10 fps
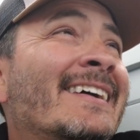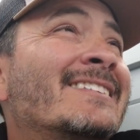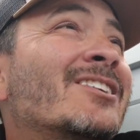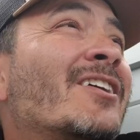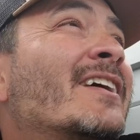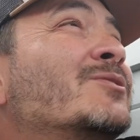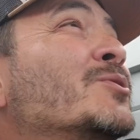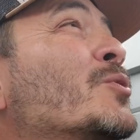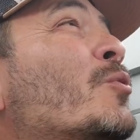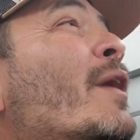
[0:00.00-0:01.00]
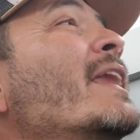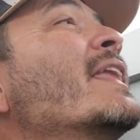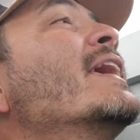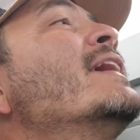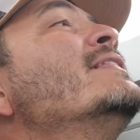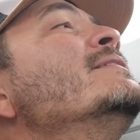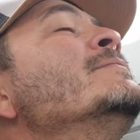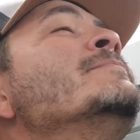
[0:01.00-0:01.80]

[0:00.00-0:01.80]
Started to rain again,